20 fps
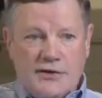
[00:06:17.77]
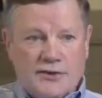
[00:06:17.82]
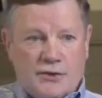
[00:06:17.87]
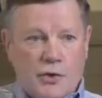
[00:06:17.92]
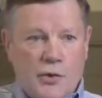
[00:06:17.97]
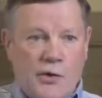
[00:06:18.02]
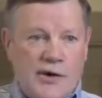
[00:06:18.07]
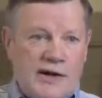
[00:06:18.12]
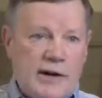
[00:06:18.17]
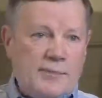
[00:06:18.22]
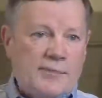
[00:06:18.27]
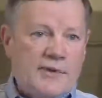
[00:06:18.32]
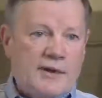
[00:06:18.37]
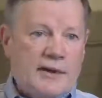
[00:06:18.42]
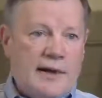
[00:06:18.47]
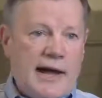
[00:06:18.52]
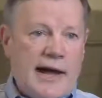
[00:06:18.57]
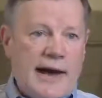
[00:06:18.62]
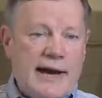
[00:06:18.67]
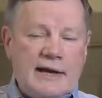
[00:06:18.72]
is going up the
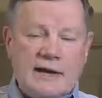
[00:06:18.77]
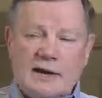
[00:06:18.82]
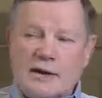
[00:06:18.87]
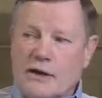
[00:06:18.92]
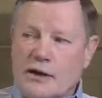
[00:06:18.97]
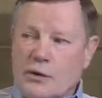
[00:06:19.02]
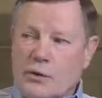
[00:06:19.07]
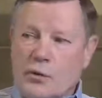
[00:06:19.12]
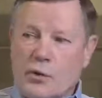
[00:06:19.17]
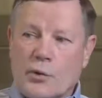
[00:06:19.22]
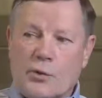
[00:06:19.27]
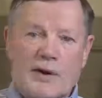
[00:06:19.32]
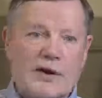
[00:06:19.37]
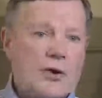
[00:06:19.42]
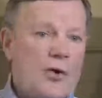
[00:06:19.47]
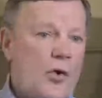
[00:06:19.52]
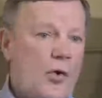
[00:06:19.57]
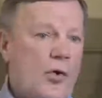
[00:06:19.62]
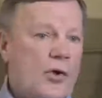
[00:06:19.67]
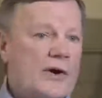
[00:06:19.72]
line, we're
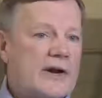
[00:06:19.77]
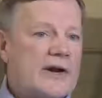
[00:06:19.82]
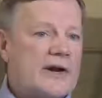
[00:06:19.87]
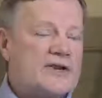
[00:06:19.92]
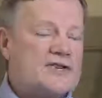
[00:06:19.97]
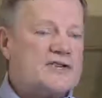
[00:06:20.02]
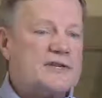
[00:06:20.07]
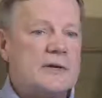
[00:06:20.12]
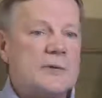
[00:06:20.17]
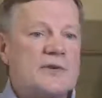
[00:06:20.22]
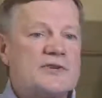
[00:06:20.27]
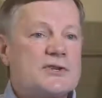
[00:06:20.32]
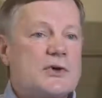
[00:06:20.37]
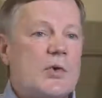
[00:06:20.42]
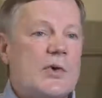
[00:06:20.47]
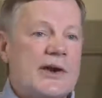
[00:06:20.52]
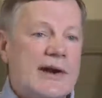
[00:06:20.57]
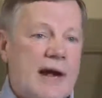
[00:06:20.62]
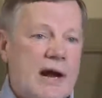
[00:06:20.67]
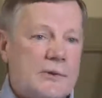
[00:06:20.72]
recording and seeing what's
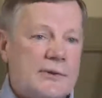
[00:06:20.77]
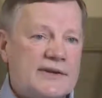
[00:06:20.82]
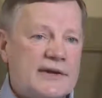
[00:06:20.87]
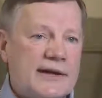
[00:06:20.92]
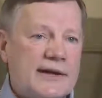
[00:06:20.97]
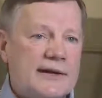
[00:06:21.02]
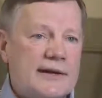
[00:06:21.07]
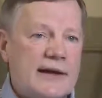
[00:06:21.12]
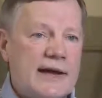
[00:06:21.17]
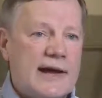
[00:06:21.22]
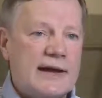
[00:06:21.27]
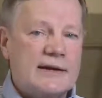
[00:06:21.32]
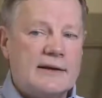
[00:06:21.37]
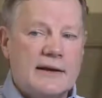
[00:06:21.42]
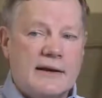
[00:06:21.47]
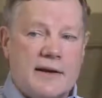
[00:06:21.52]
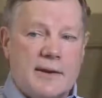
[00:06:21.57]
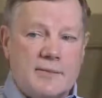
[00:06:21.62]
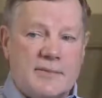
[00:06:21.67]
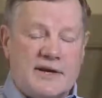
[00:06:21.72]
going on with that line
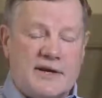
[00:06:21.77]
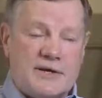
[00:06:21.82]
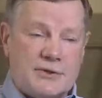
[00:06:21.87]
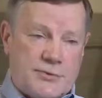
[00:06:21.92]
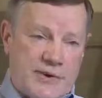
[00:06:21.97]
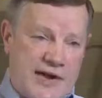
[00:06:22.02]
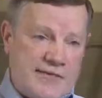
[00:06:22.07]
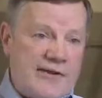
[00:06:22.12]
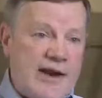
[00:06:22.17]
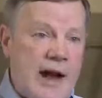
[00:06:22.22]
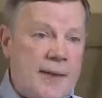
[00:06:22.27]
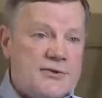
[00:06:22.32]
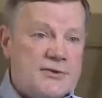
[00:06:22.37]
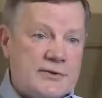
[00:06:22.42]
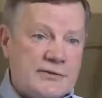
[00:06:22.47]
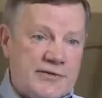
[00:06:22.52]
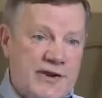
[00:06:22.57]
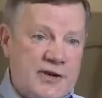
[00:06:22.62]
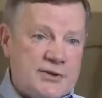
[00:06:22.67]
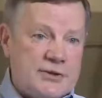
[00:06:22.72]
because we have an
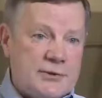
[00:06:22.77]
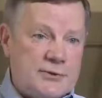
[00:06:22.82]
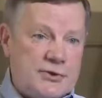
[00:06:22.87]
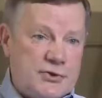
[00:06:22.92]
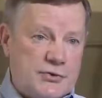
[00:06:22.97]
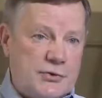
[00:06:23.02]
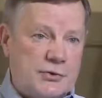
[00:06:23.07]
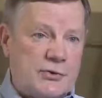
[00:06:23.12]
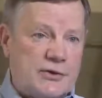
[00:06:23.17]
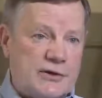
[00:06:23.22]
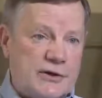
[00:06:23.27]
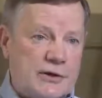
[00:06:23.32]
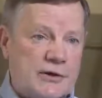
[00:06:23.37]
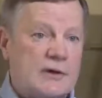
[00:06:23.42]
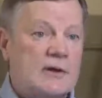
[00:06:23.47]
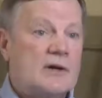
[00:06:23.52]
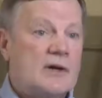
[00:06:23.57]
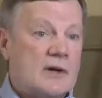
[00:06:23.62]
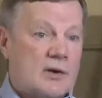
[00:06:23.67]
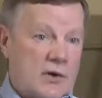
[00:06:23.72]
observation tool here
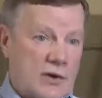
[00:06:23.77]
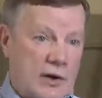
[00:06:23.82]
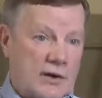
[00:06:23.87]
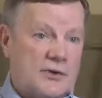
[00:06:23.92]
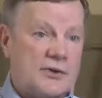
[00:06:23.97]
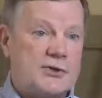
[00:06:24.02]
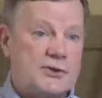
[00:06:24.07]
called the